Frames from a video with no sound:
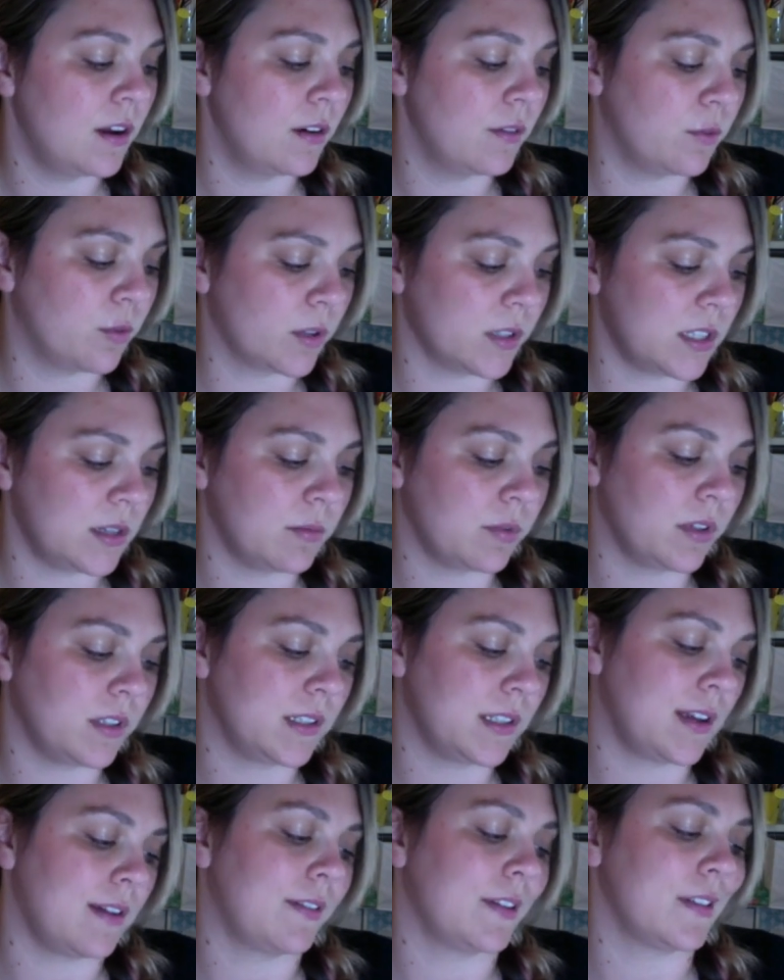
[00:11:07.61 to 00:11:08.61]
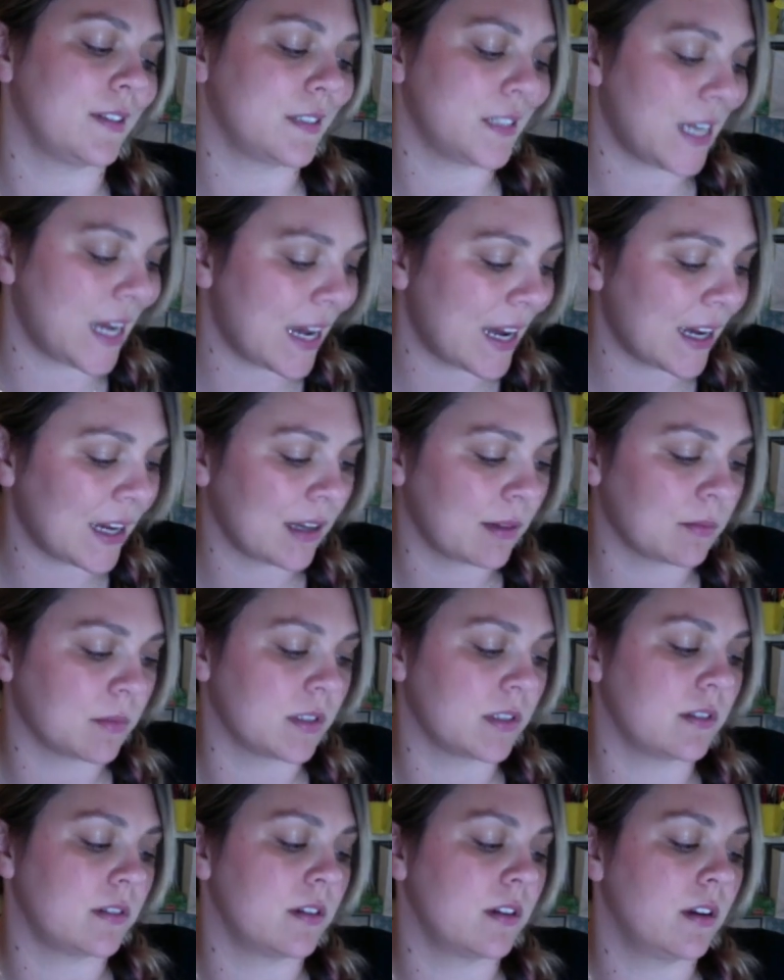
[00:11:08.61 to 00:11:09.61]
14.7
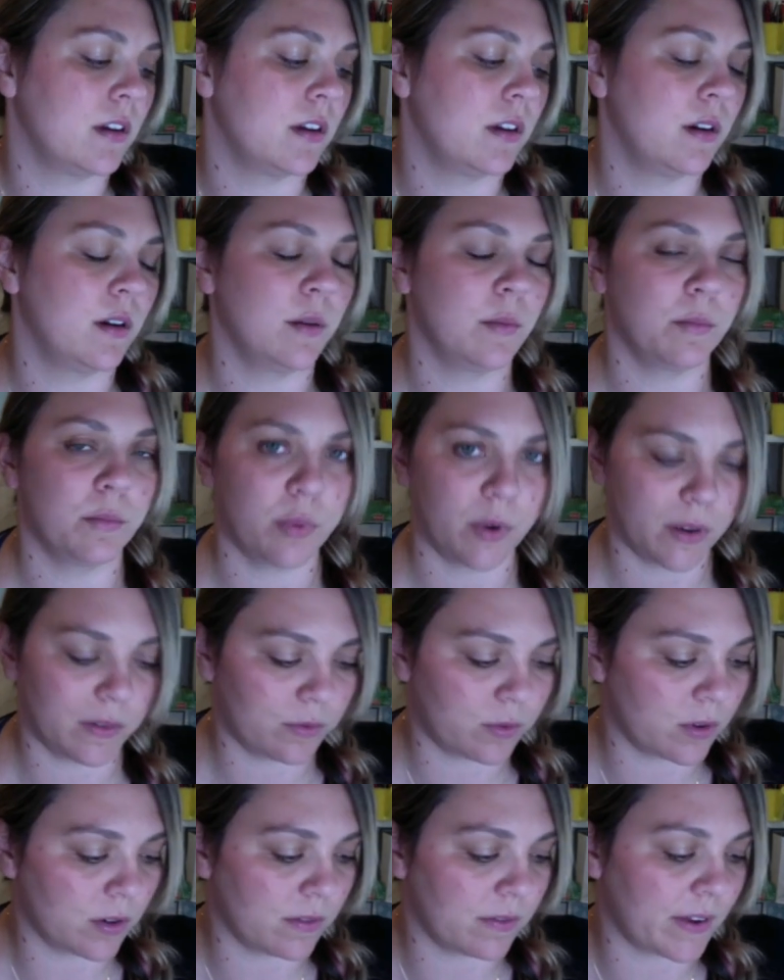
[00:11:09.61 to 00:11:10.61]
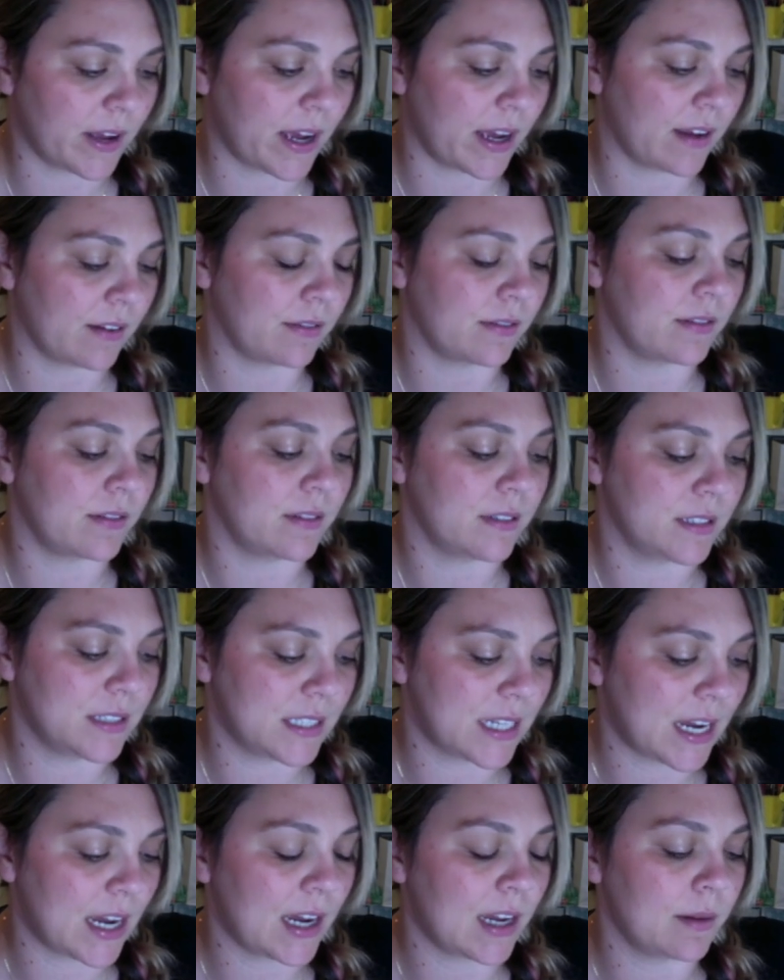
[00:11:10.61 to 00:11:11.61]
times 0.45
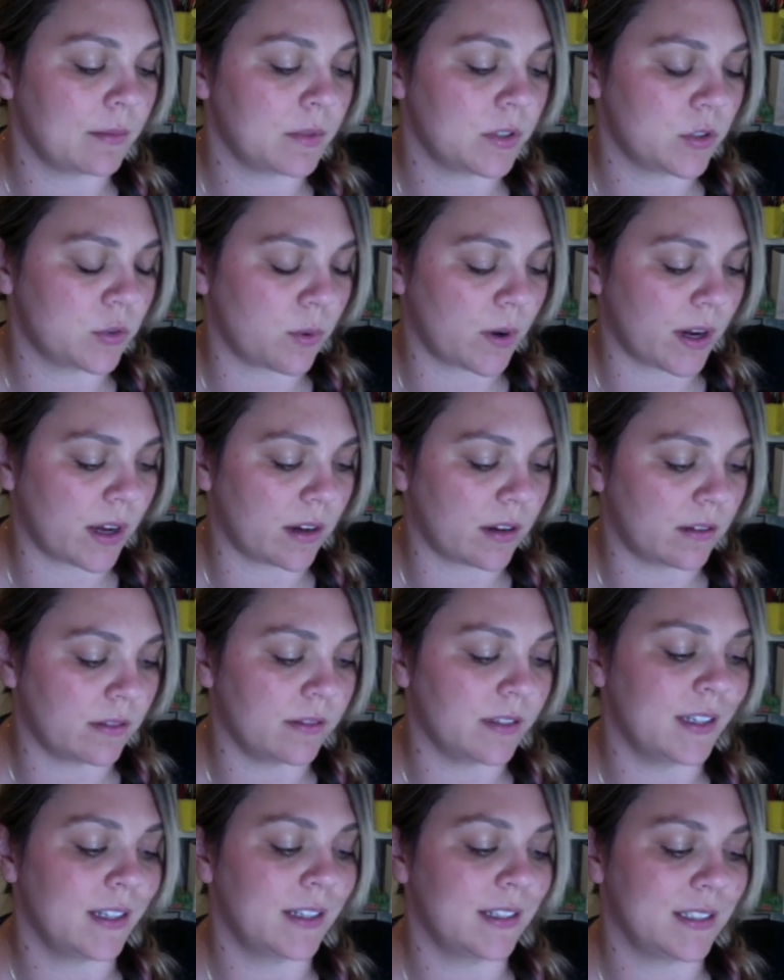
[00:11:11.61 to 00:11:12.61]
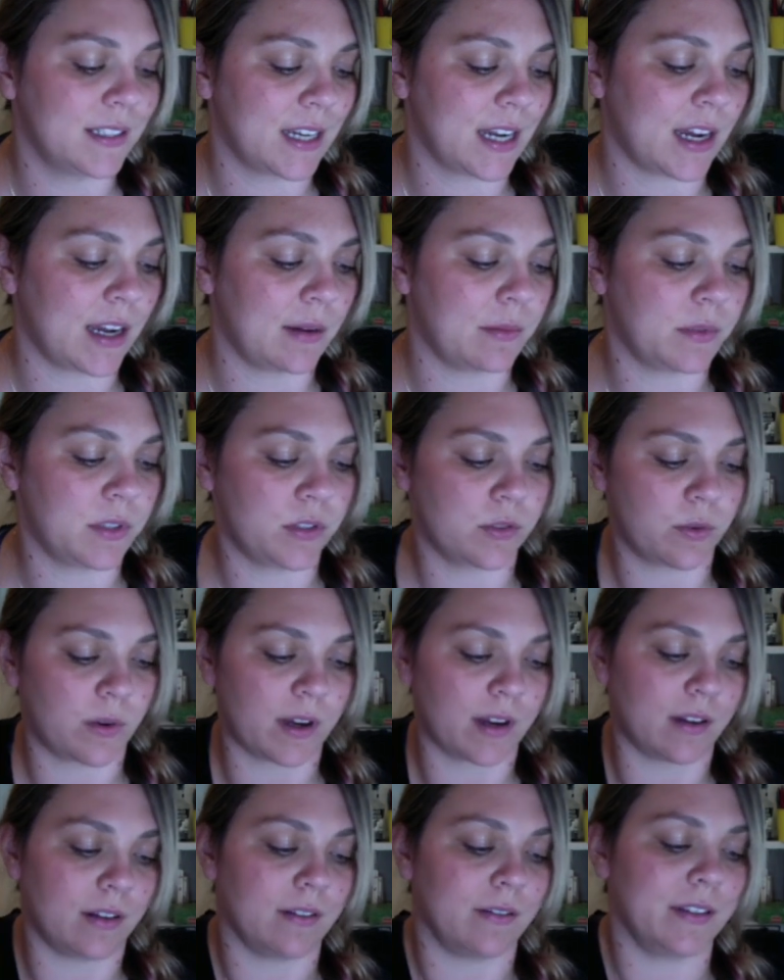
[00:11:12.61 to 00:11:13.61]
times 12 times
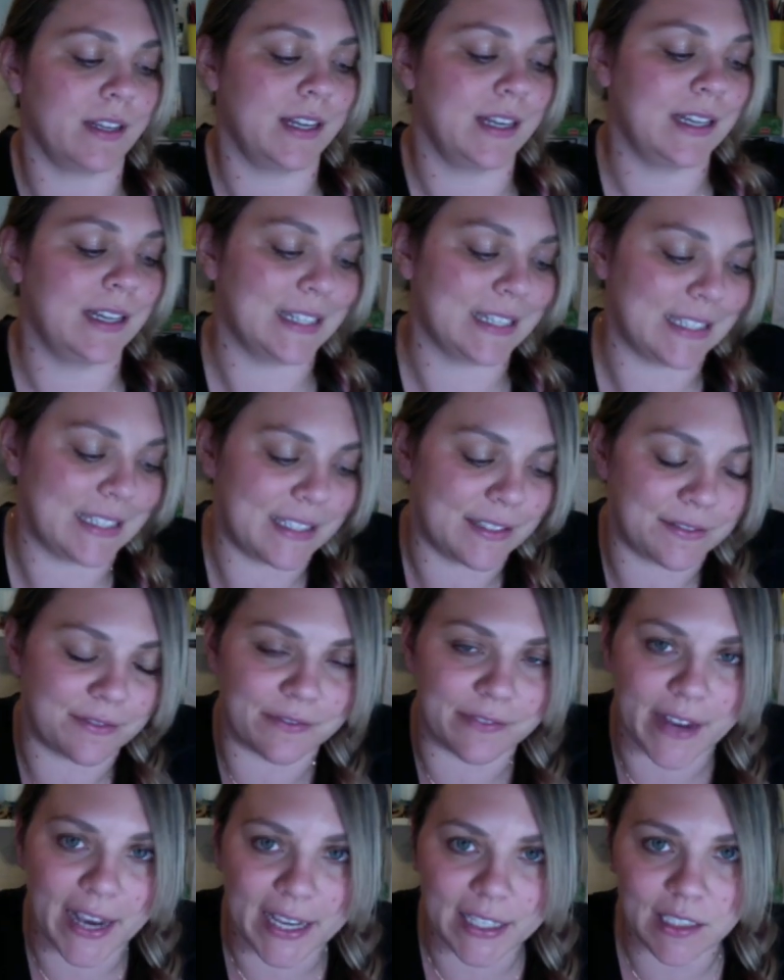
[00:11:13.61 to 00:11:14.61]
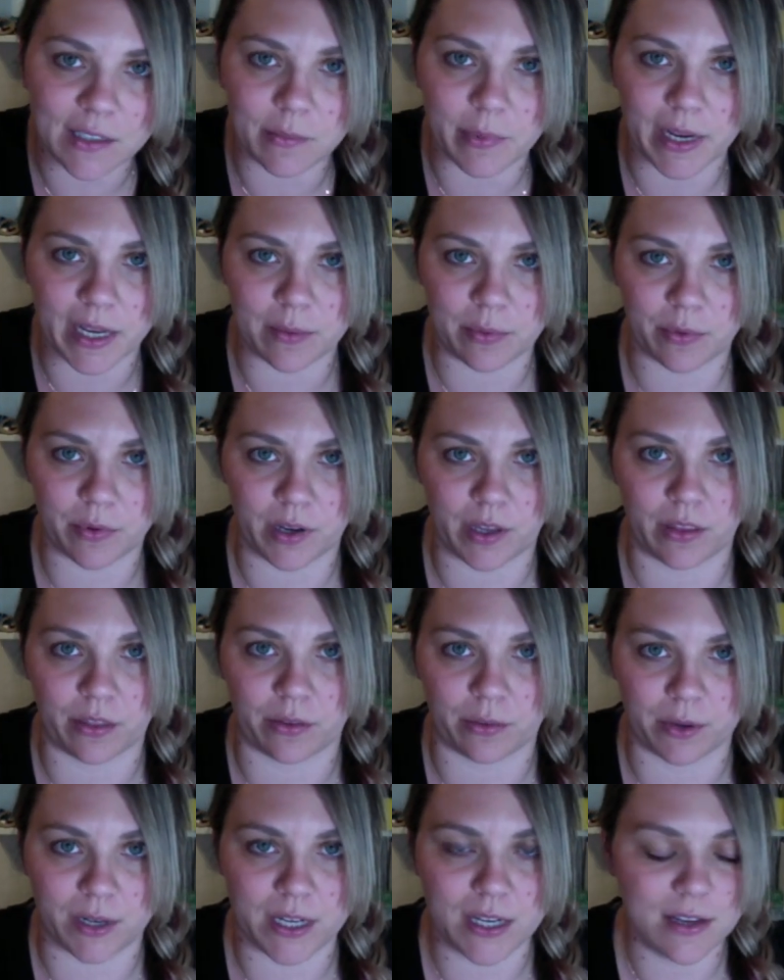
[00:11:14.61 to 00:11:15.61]
12 divided by
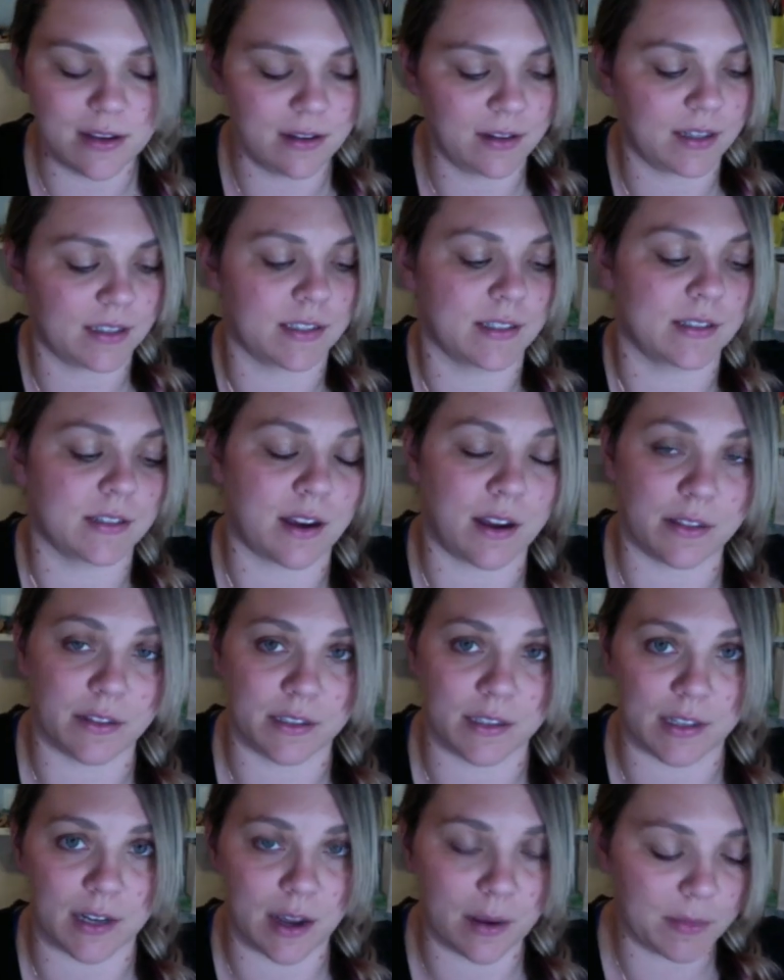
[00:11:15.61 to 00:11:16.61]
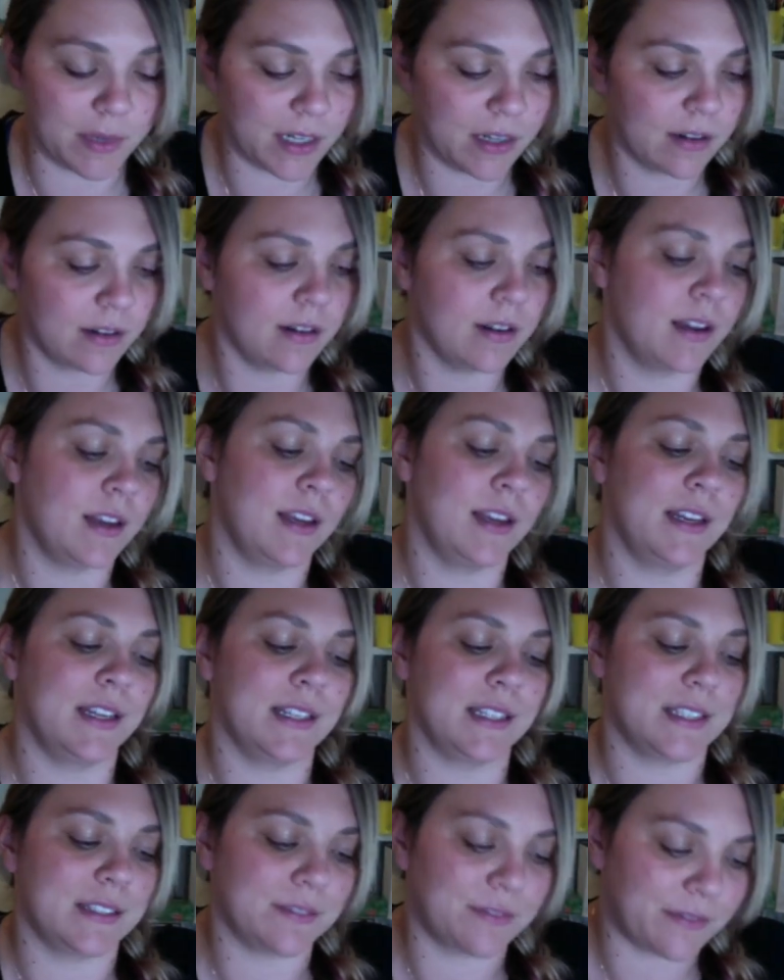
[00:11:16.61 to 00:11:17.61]
0.3 because it's on the denominator
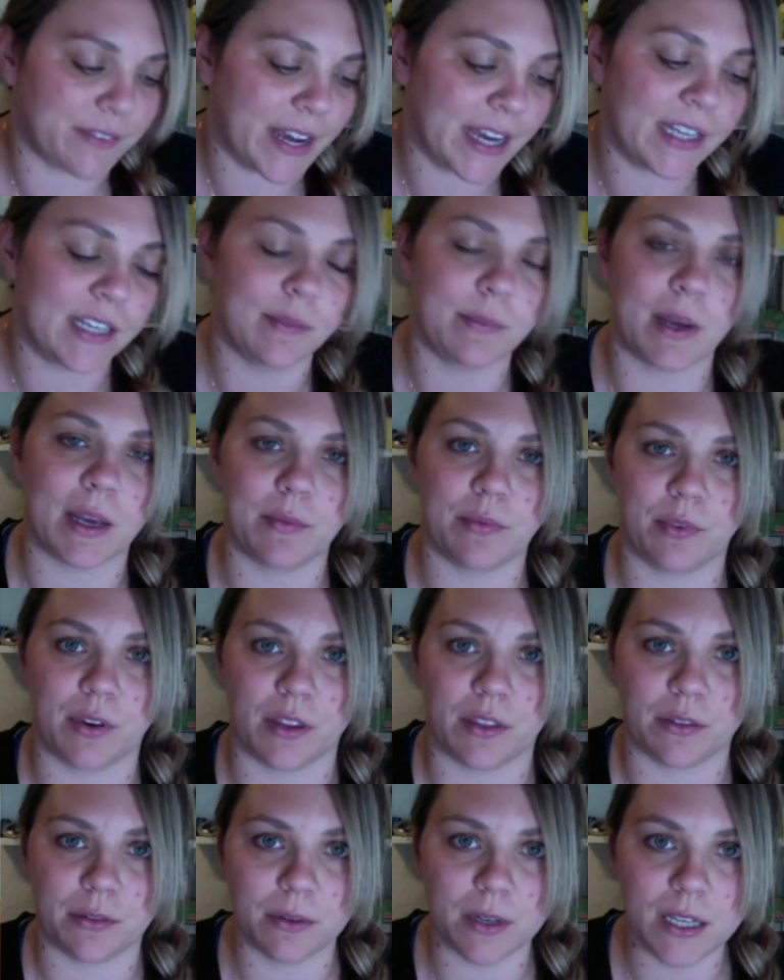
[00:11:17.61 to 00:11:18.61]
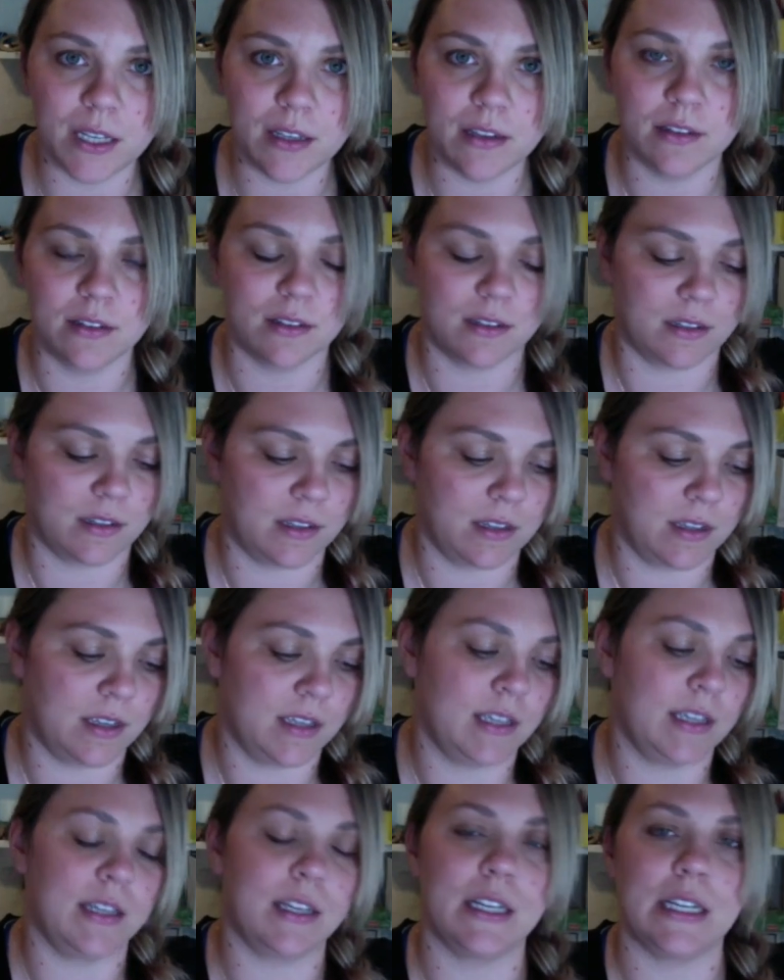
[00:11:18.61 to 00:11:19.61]
divided by 0.3
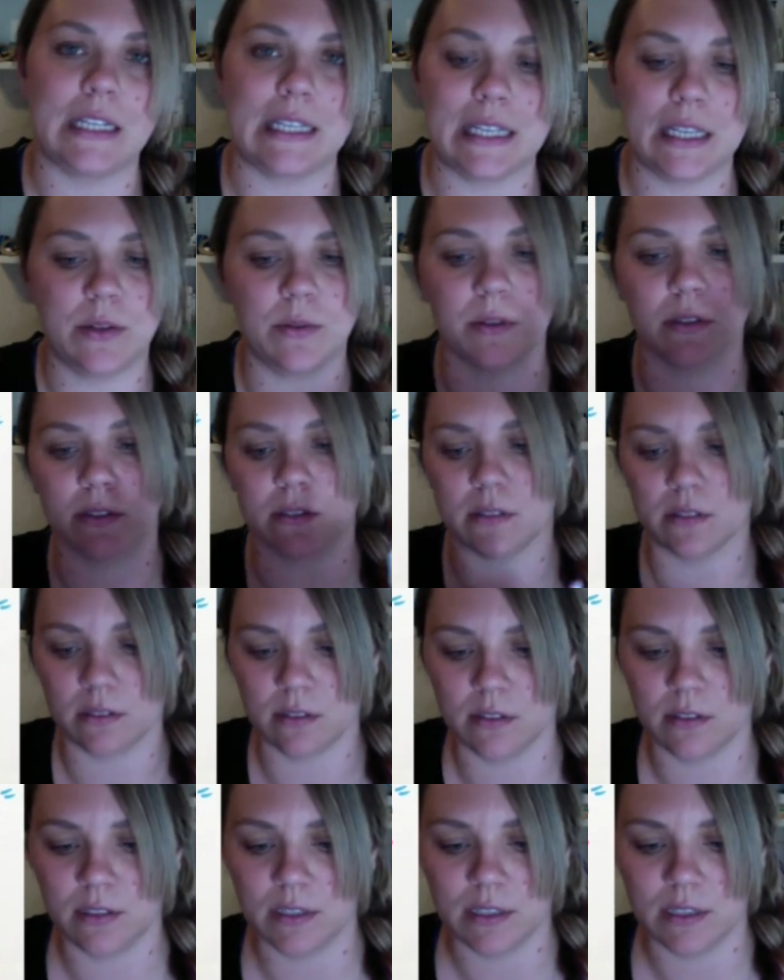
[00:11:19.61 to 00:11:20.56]
equals.